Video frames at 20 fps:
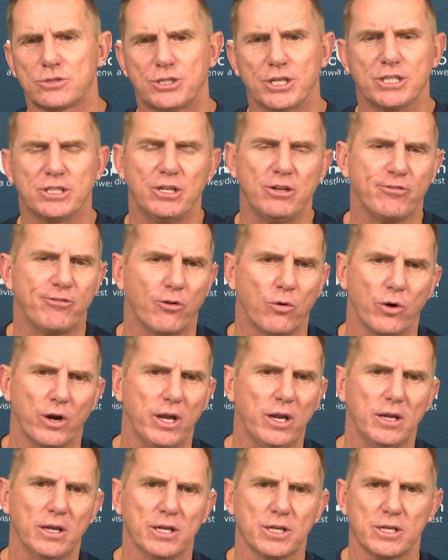
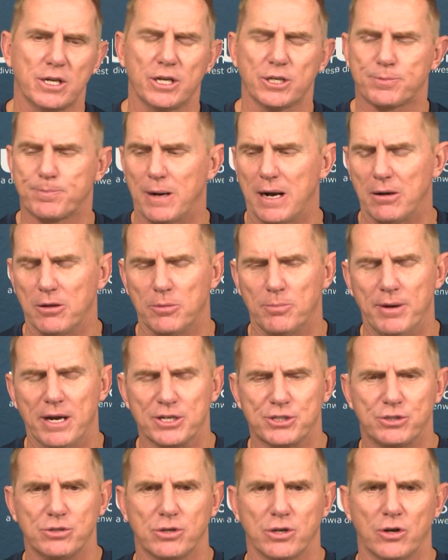60-40 is probably the
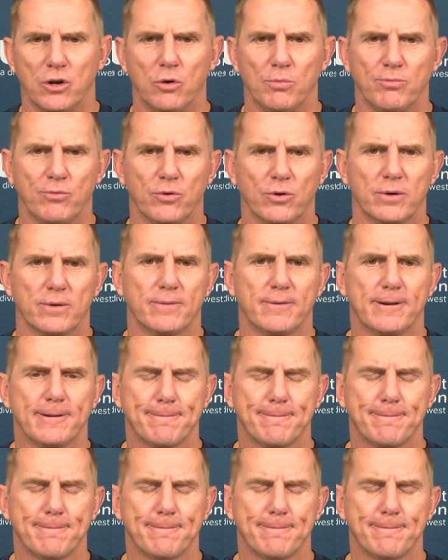best you could hope for.